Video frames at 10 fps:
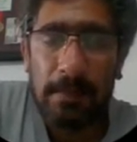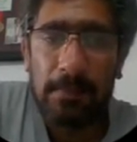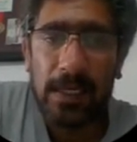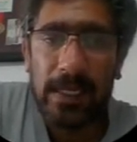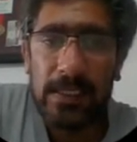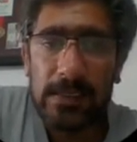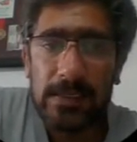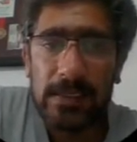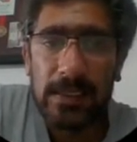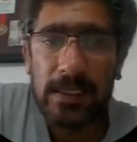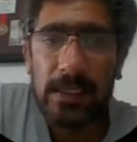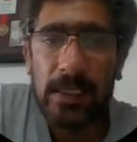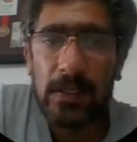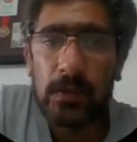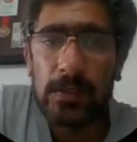but I'll
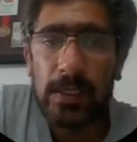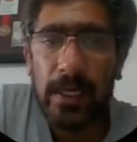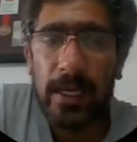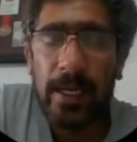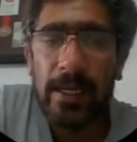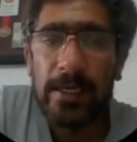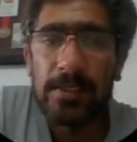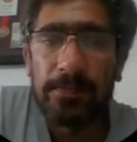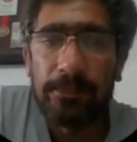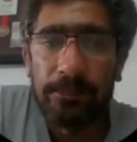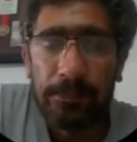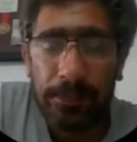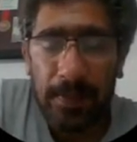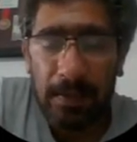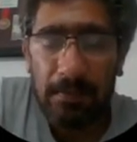circle out and
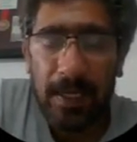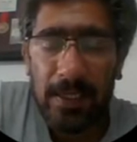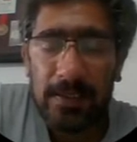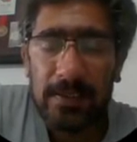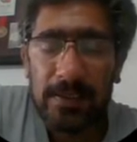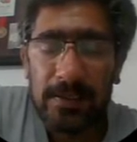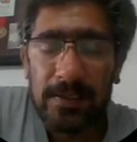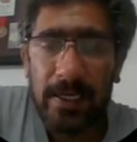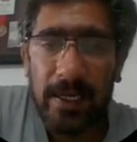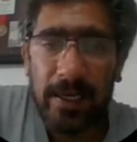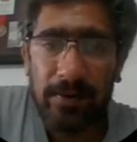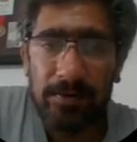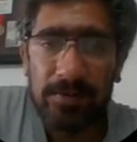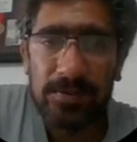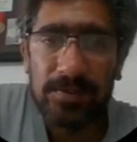mark
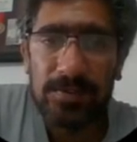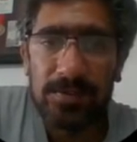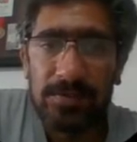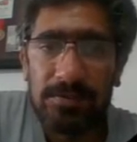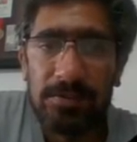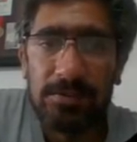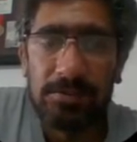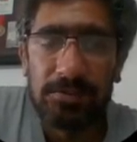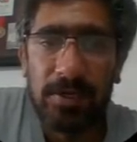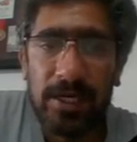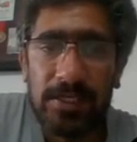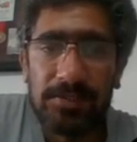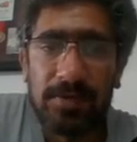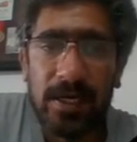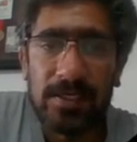arrows to let
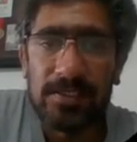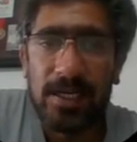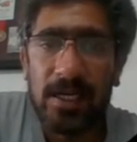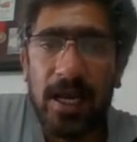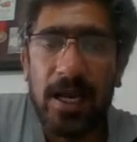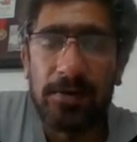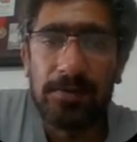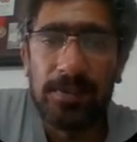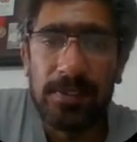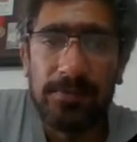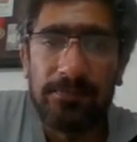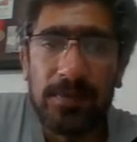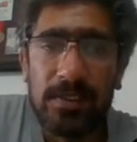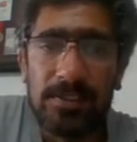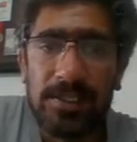you understand how the
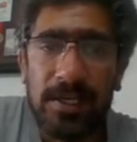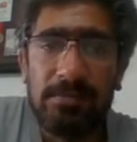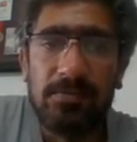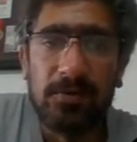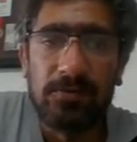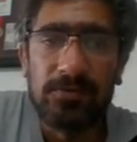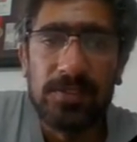chain moves.